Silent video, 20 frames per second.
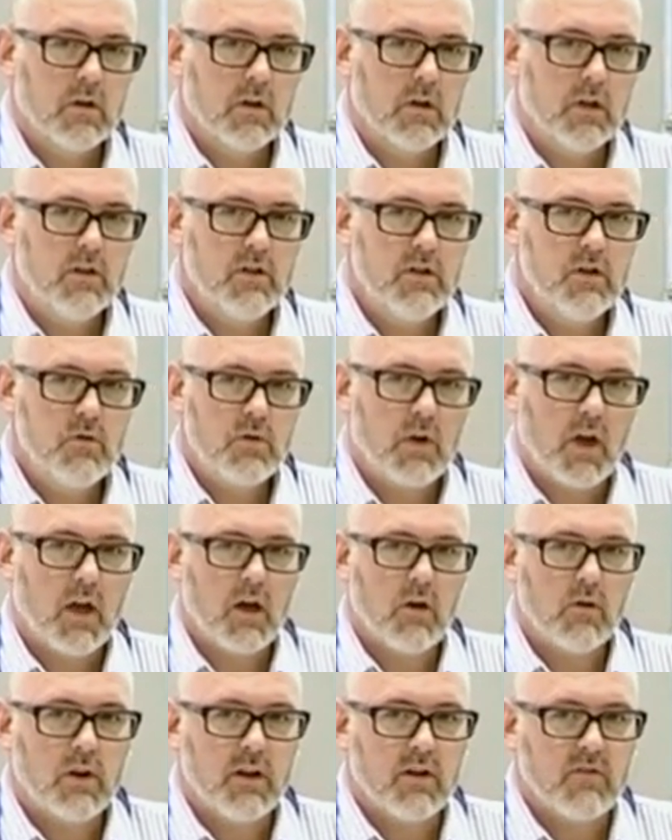In the UK,
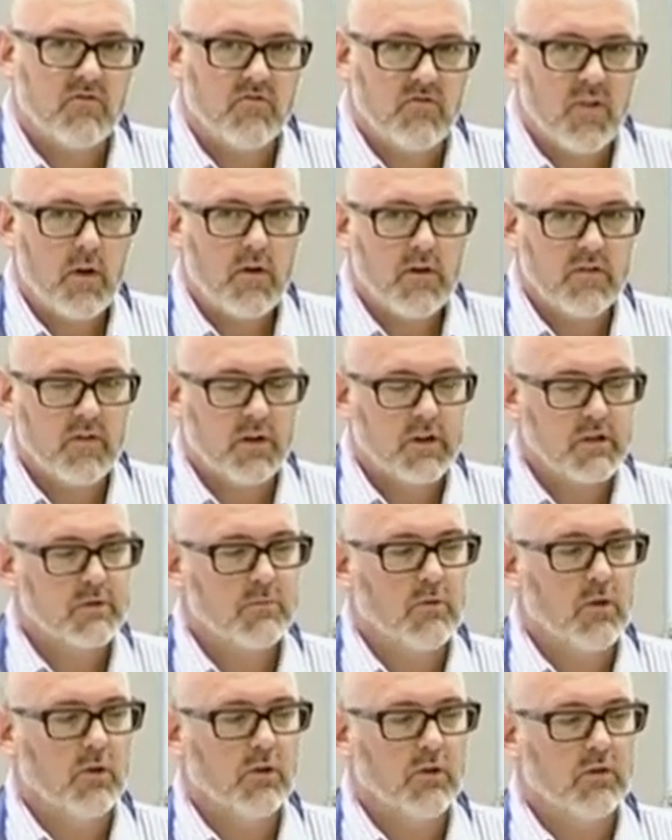only a very, very
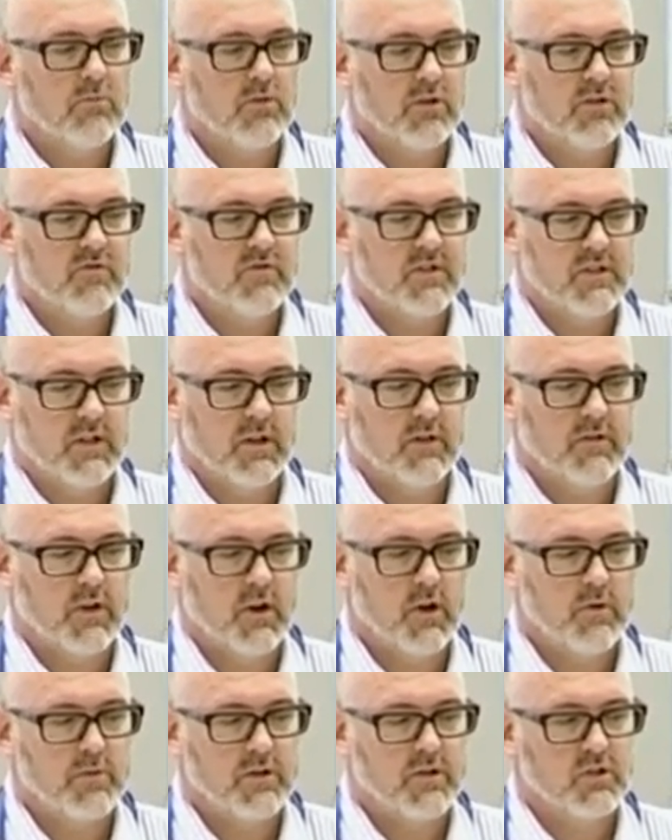small number of
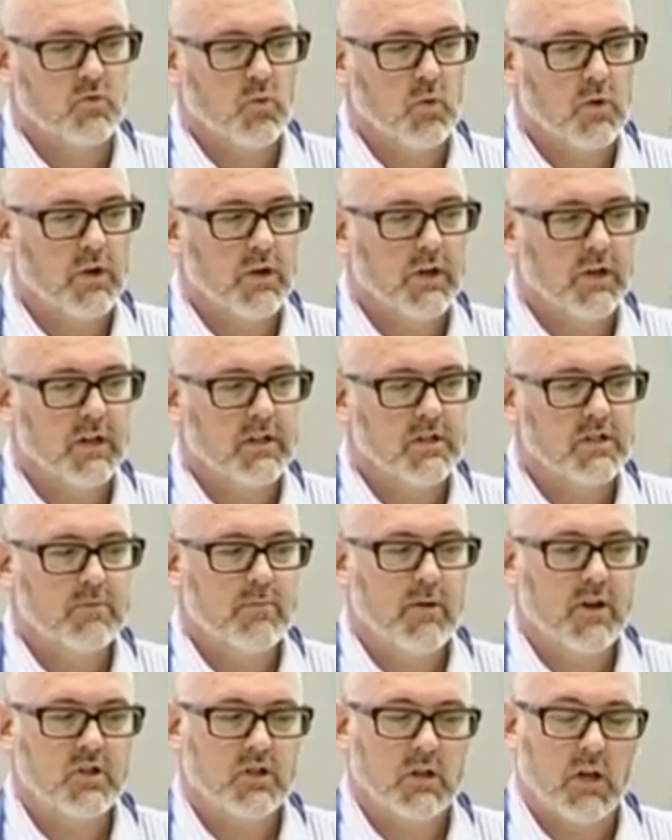physiotherapists work in
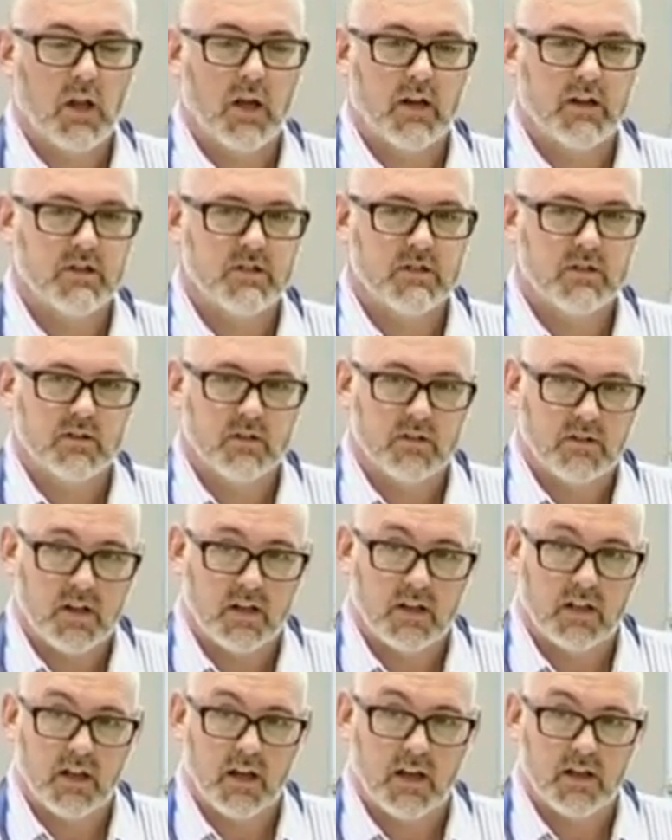specialised and
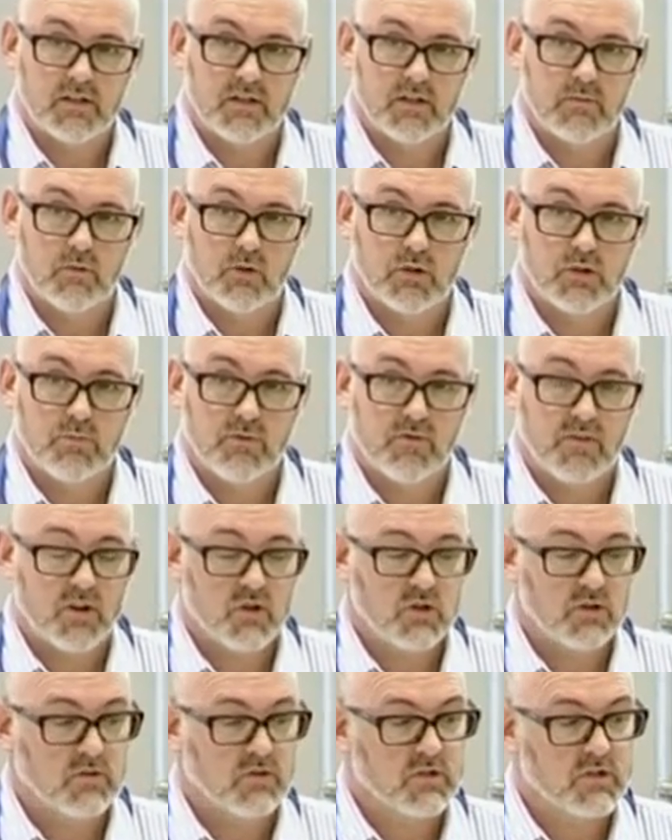dedicated
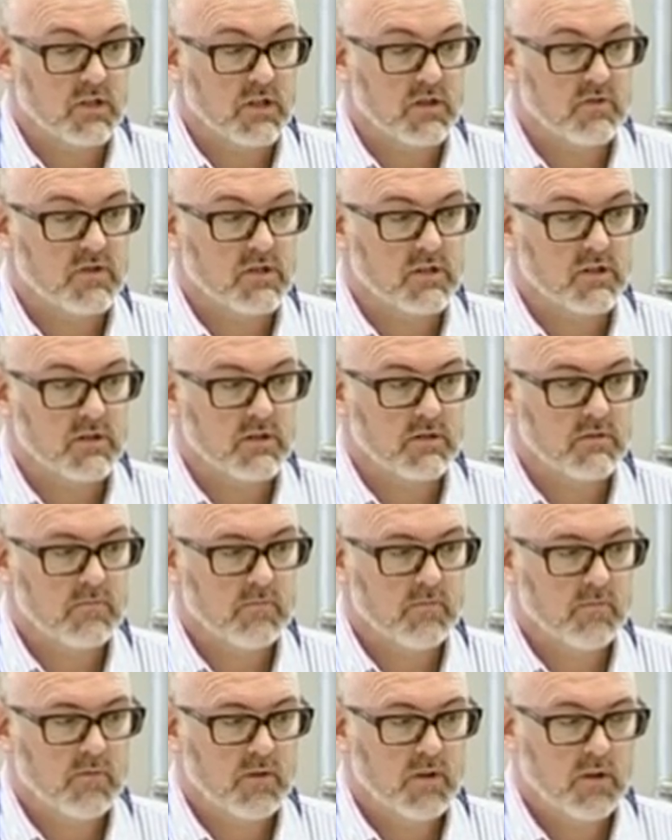multi-professional services.
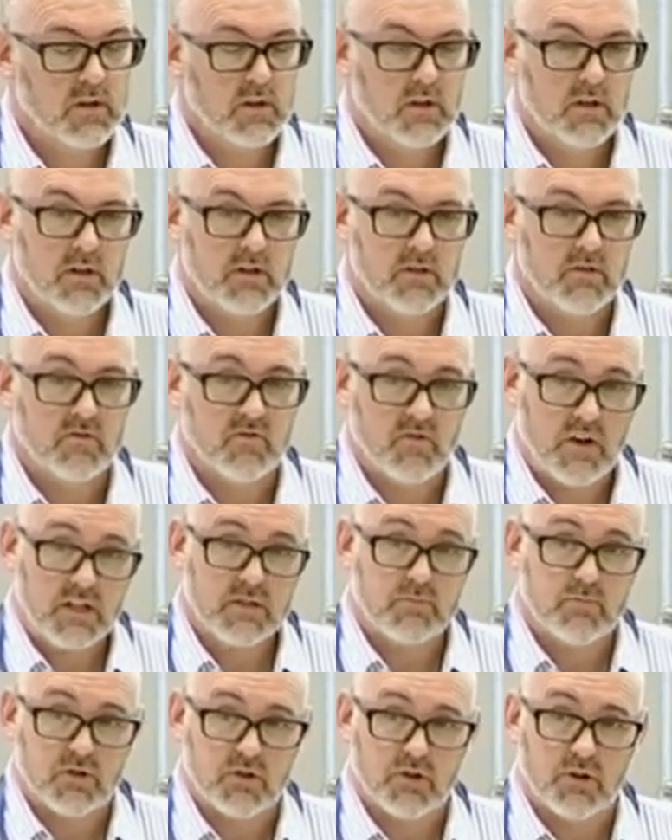The
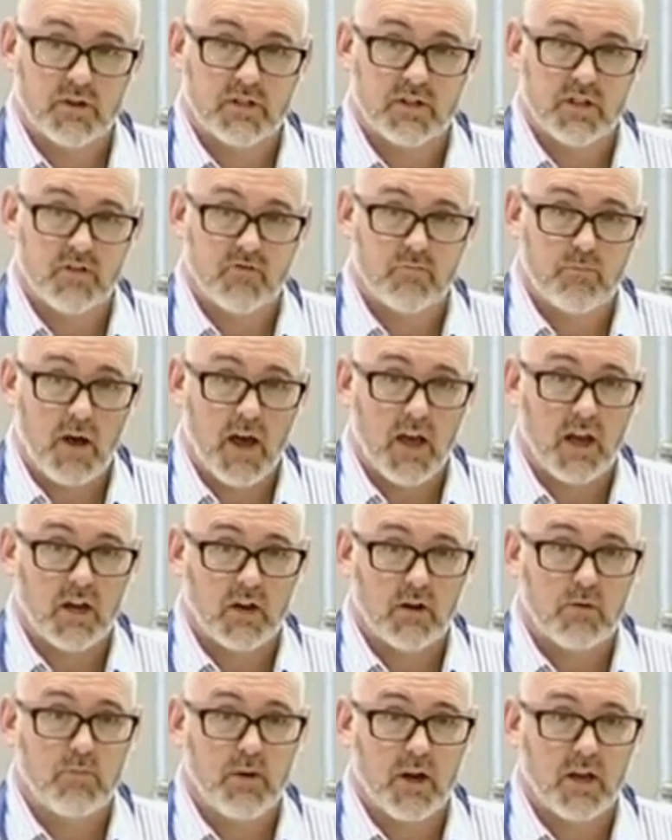vast majority of
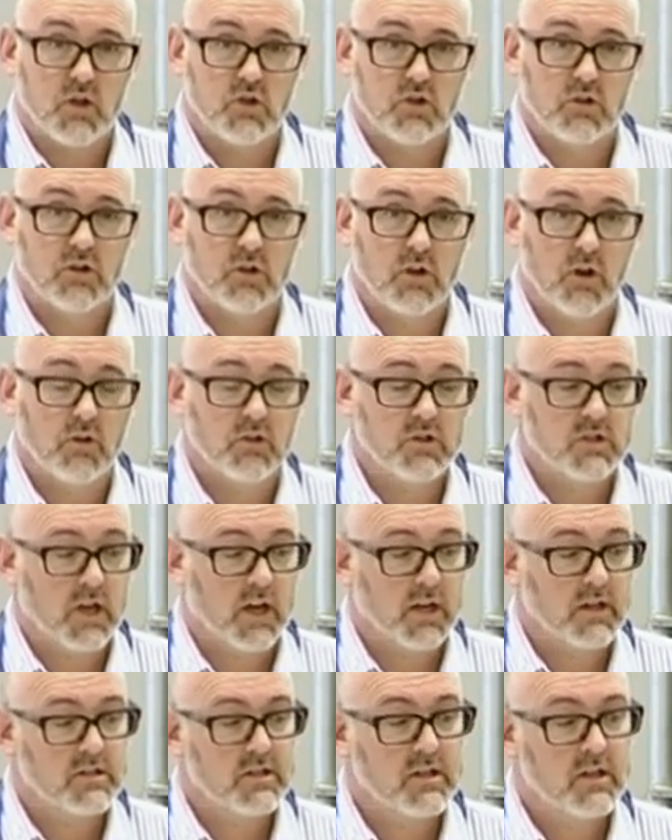pain patient
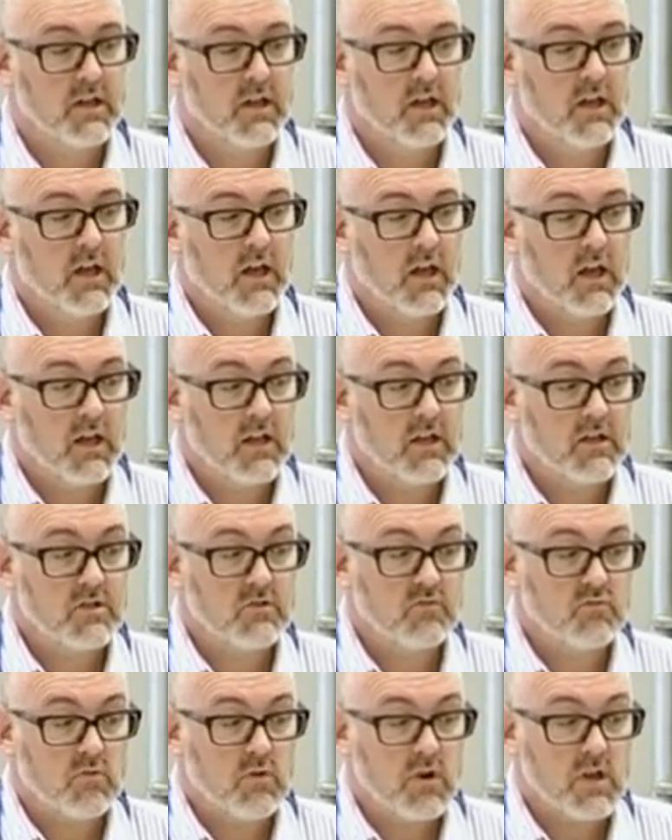contact
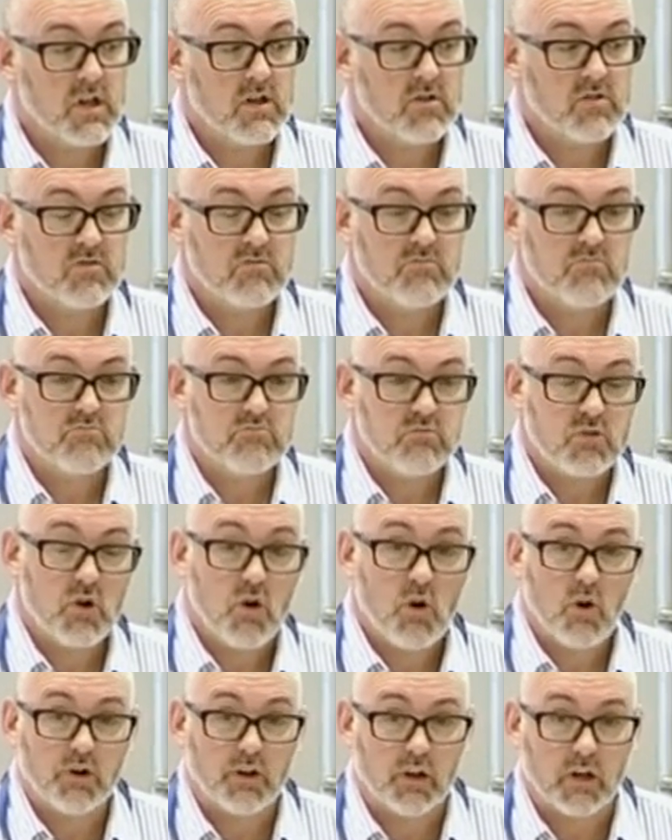is with
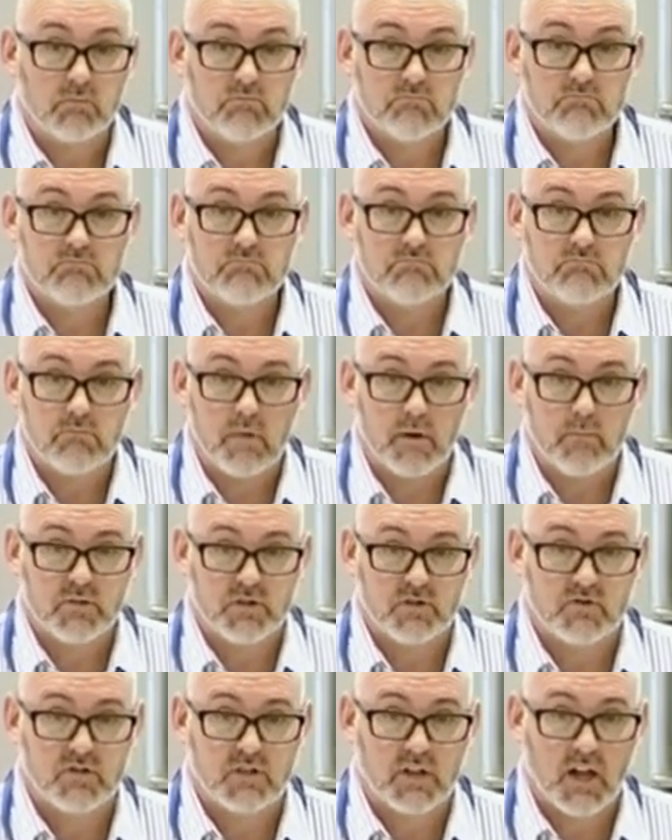broader
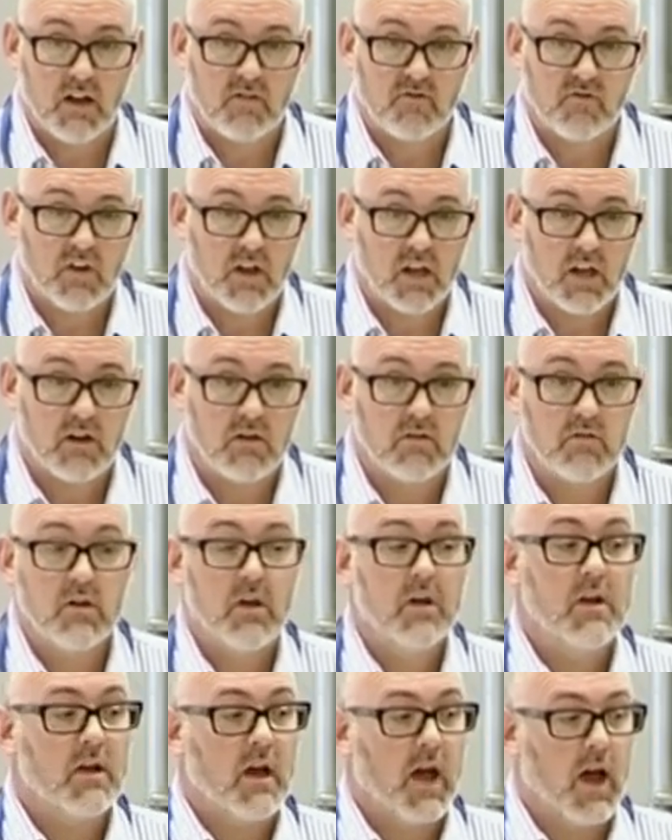members of staff in
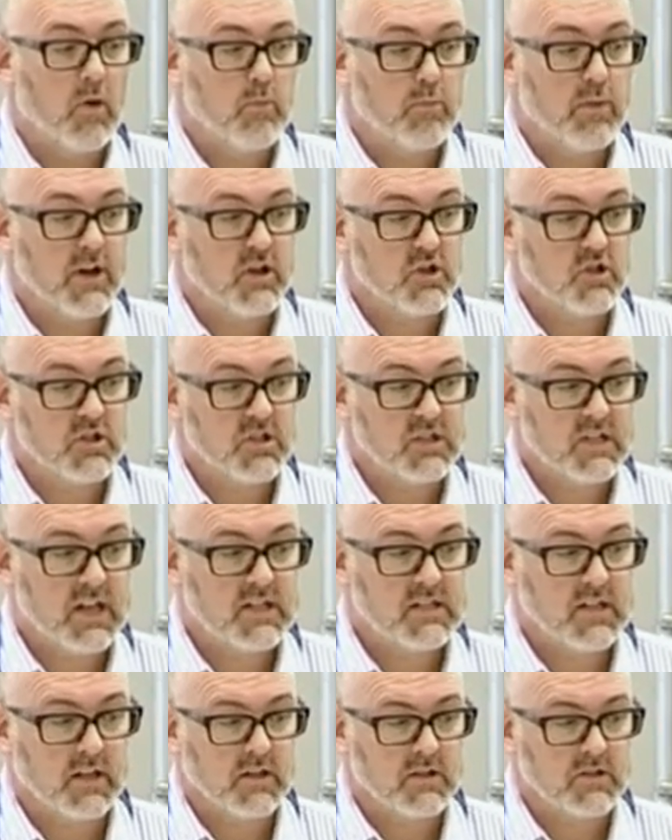outpatient
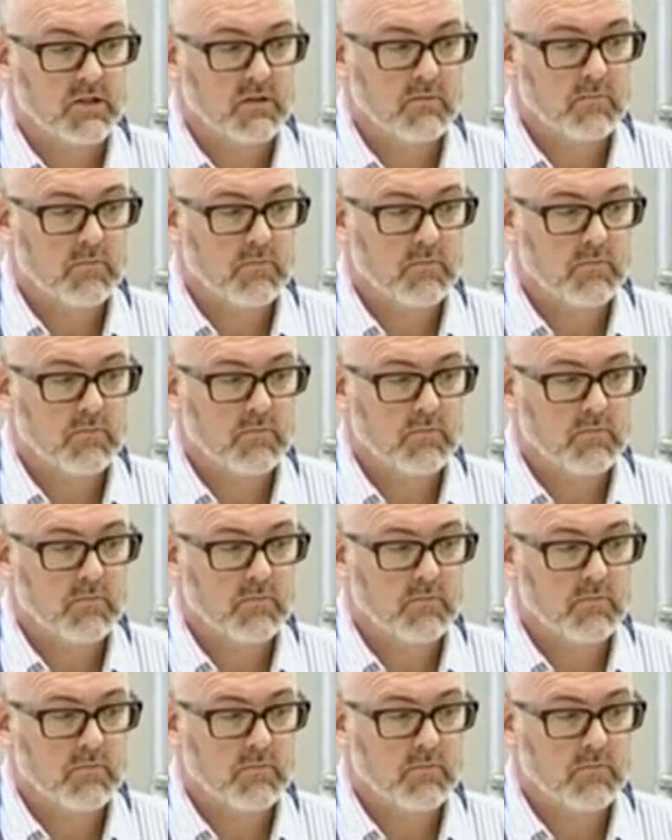settings.